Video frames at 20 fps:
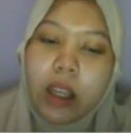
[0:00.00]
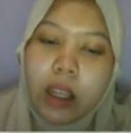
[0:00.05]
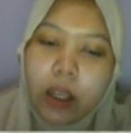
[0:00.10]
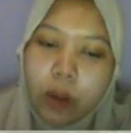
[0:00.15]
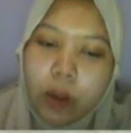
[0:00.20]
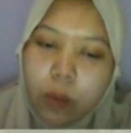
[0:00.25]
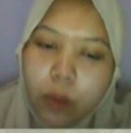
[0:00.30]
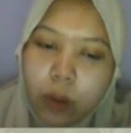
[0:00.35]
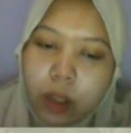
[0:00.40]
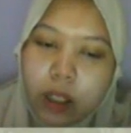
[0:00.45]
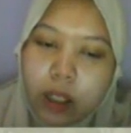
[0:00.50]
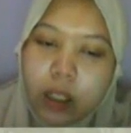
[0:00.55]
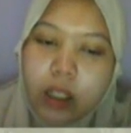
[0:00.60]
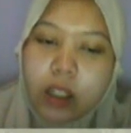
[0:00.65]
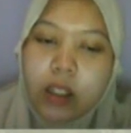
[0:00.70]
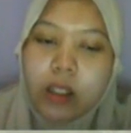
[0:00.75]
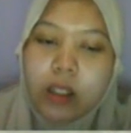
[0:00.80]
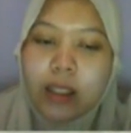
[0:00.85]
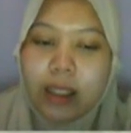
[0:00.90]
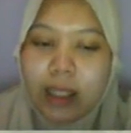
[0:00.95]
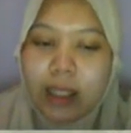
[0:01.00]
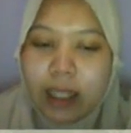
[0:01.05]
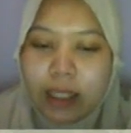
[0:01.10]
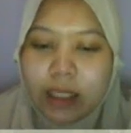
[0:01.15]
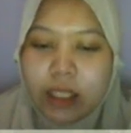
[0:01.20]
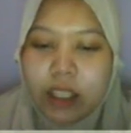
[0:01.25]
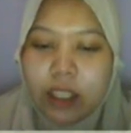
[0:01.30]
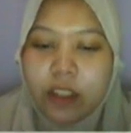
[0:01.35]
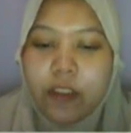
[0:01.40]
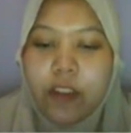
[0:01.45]
it were
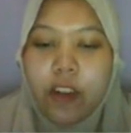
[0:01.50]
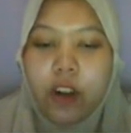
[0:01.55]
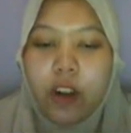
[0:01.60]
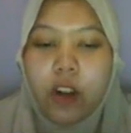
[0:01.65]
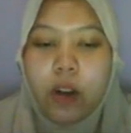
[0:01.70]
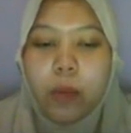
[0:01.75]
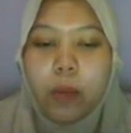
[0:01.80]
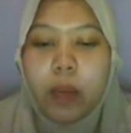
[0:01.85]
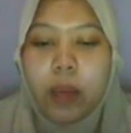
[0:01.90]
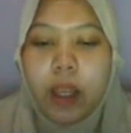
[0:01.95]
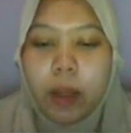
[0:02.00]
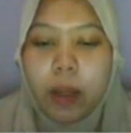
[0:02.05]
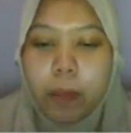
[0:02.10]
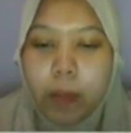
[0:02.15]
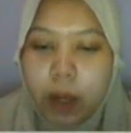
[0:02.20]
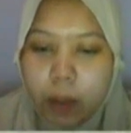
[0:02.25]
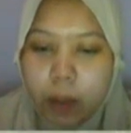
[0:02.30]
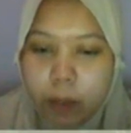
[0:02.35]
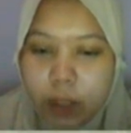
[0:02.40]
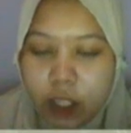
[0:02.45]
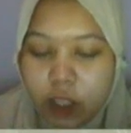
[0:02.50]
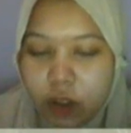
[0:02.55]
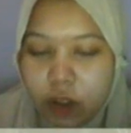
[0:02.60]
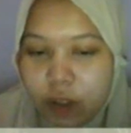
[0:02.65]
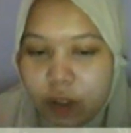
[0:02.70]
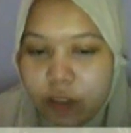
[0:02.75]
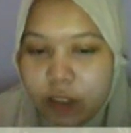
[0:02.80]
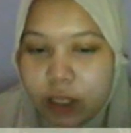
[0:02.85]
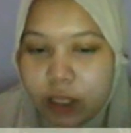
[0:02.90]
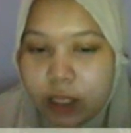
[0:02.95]
selected from a public
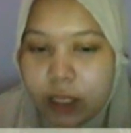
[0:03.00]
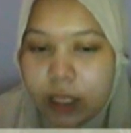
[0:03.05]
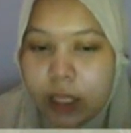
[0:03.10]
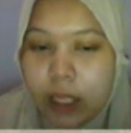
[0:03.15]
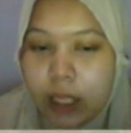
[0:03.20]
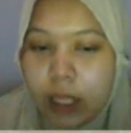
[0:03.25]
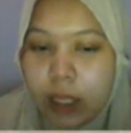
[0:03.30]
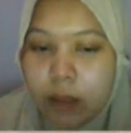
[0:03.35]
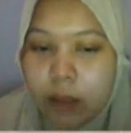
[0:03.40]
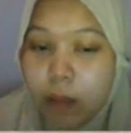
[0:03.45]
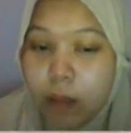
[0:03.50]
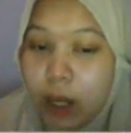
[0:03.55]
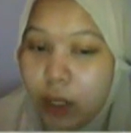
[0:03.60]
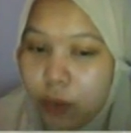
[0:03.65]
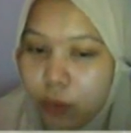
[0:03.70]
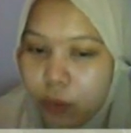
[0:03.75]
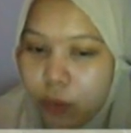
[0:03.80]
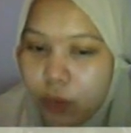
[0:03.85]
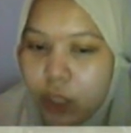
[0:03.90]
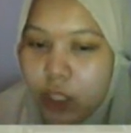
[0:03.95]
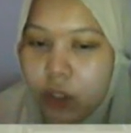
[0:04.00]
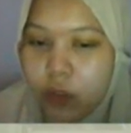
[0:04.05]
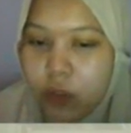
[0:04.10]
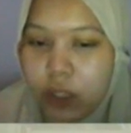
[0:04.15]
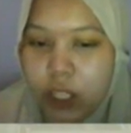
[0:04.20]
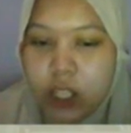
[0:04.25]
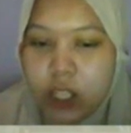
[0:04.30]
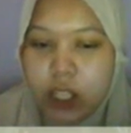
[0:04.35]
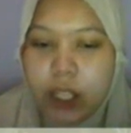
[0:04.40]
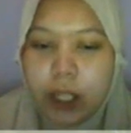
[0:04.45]
university in Bandung,
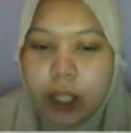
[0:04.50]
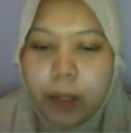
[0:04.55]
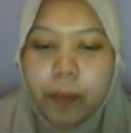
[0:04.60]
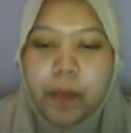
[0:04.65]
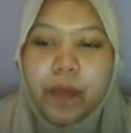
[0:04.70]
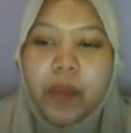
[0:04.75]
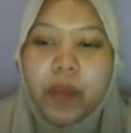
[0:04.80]
Indonesia.